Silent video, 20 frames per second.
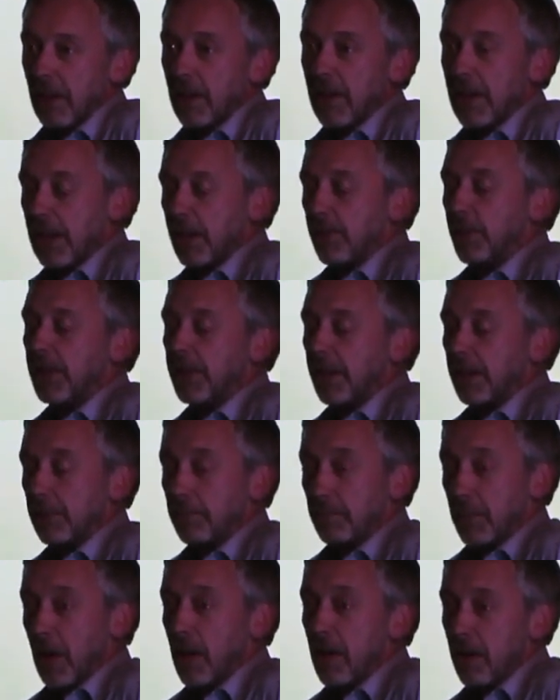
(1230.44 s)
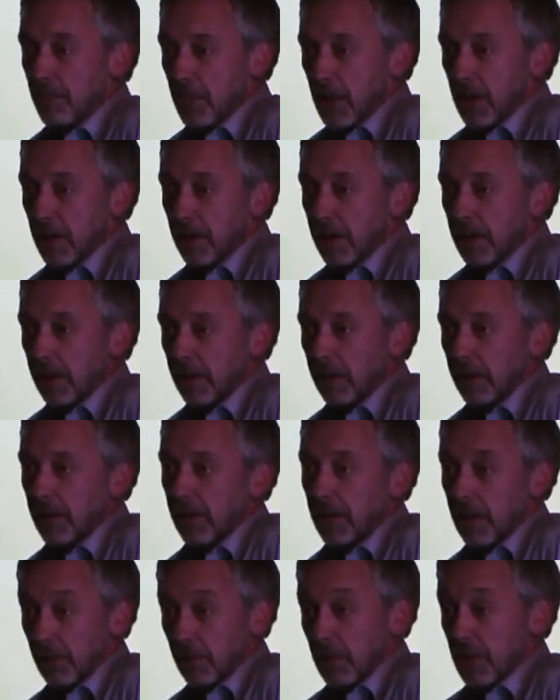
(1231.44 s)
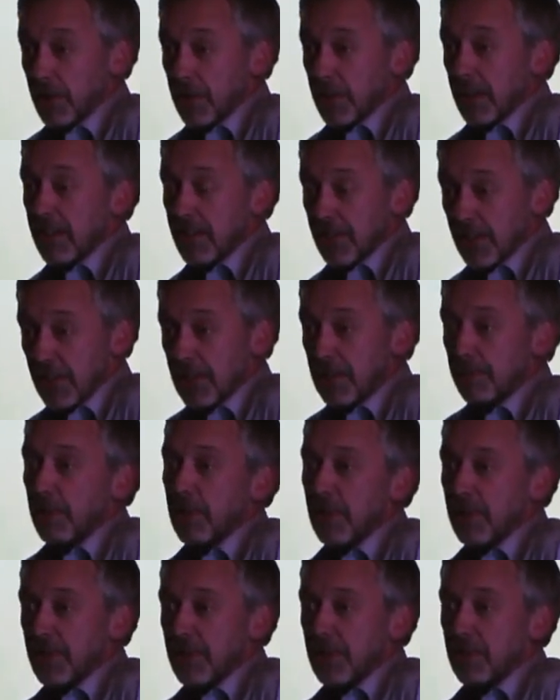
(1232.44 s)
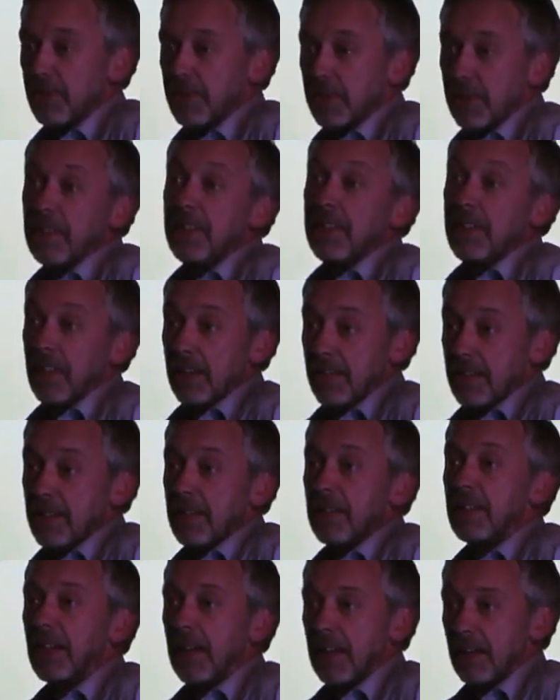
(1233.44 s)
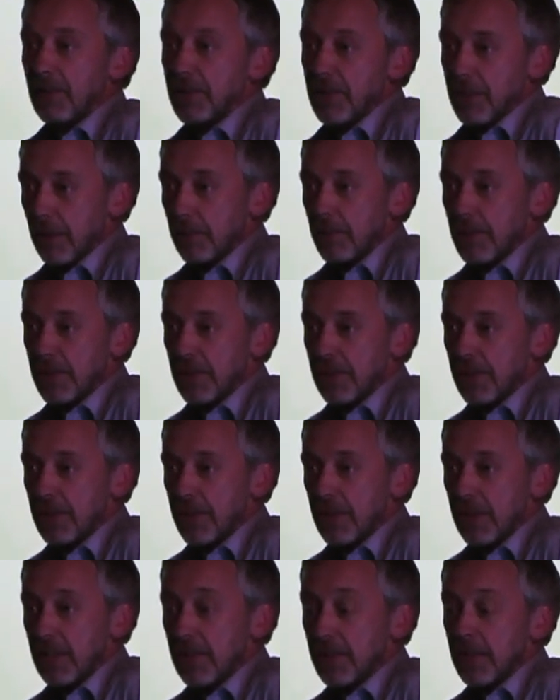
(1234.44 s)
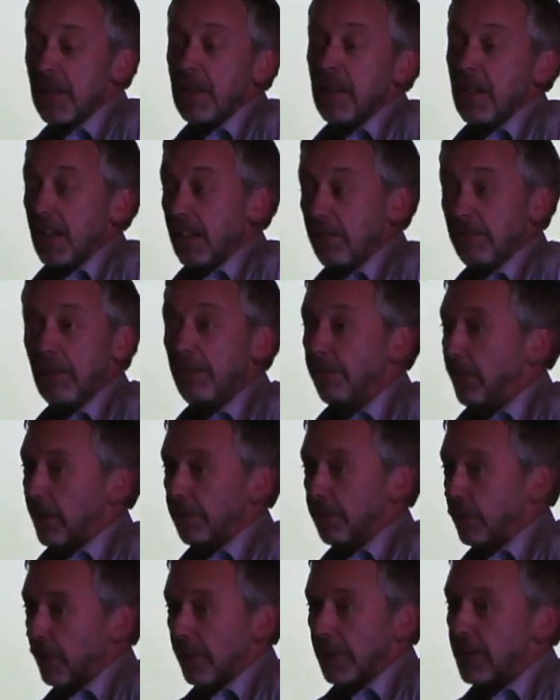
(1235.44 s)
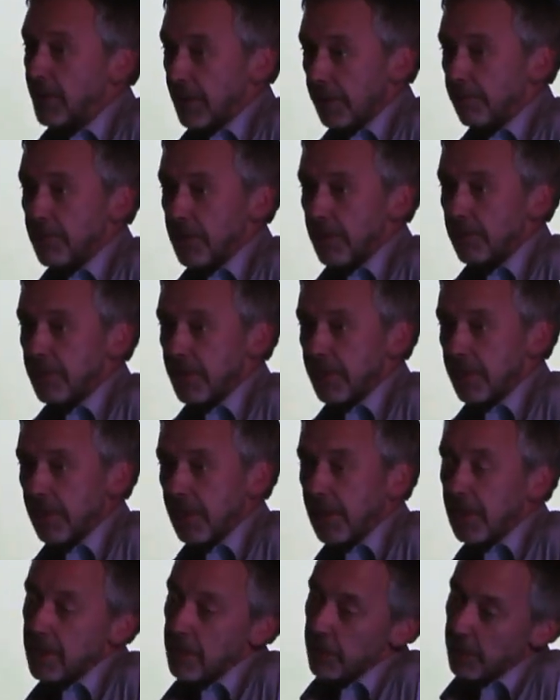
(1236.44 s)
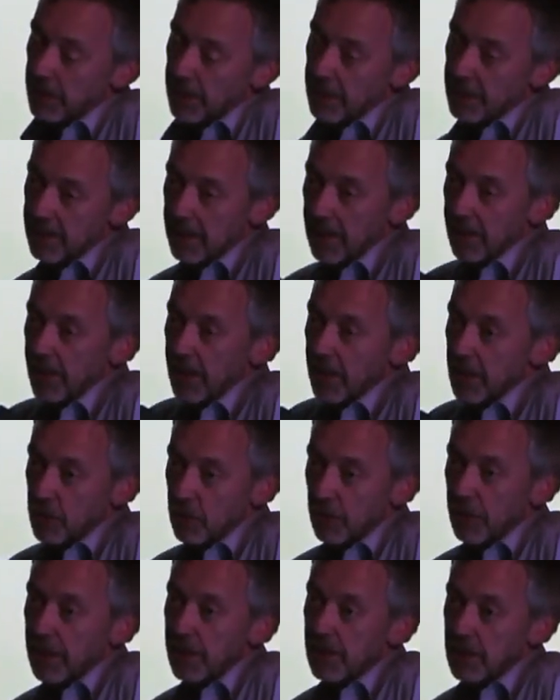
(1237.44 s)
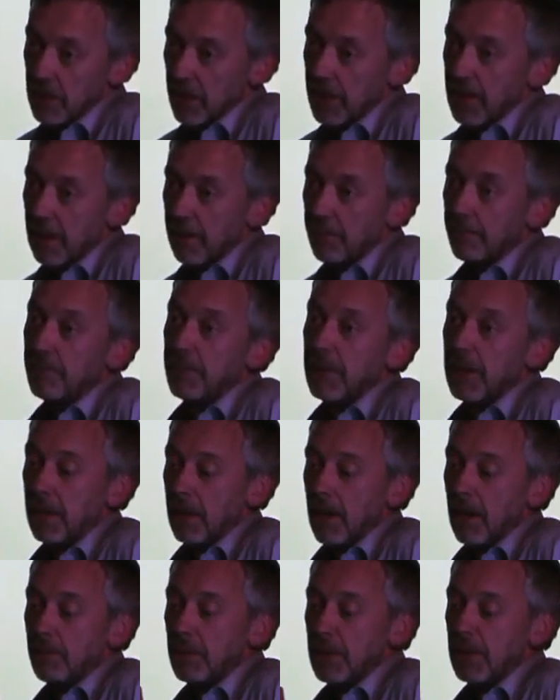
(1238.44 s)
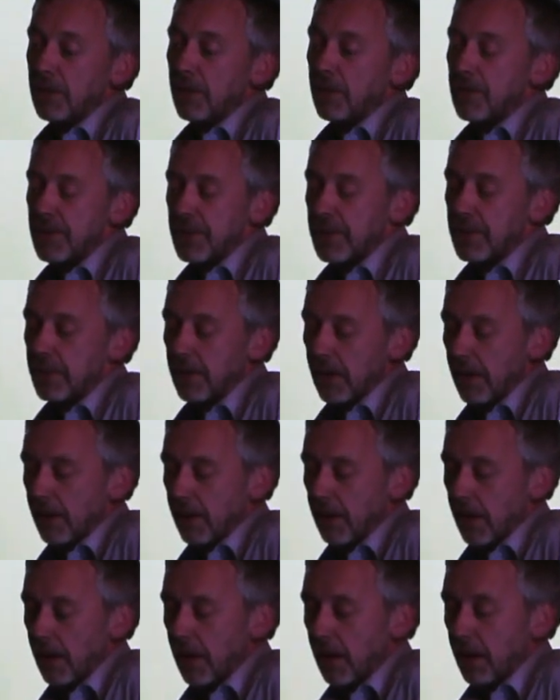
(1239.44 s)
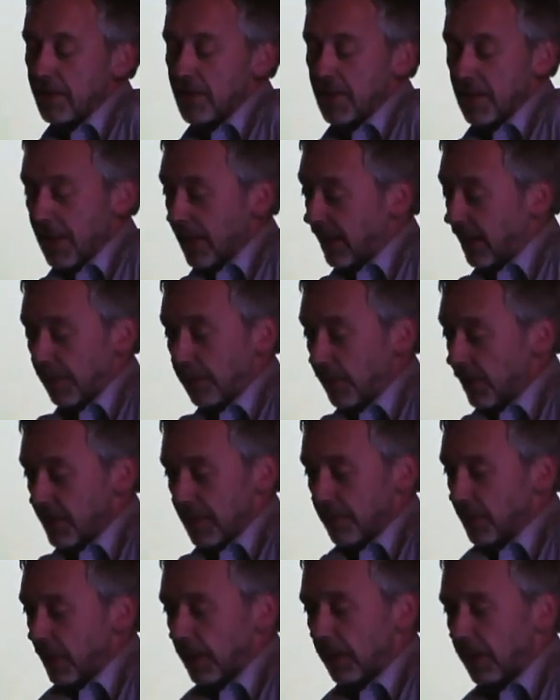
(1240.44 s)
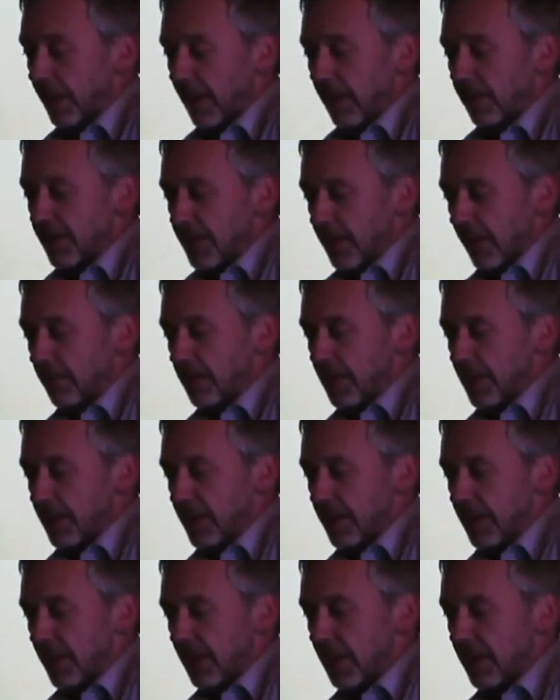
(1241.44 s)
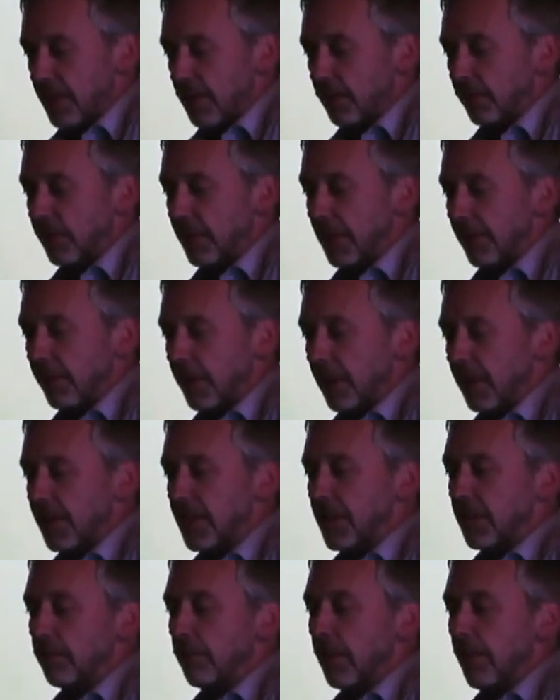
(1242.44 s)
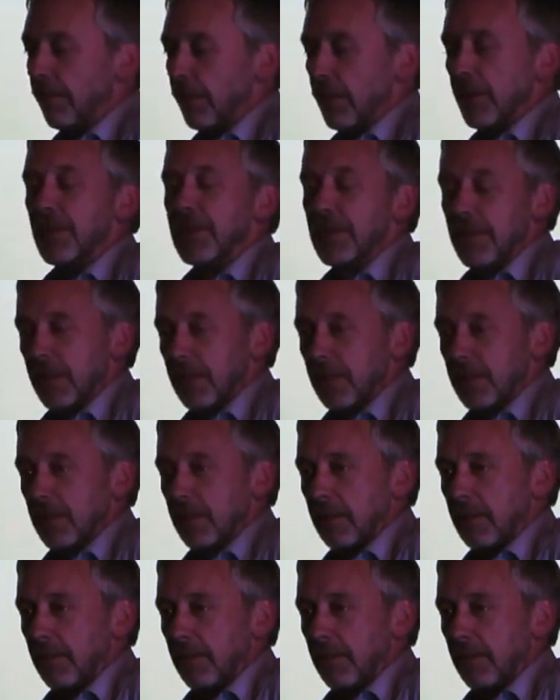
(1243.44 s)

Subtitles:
i.e. we need a biomarker which says this person's getting Alzheimer's disease even if they haven't got any symptoms. So we need to get that drug into them because sadly with something like Alzheimer's disease you're never going to reverse it.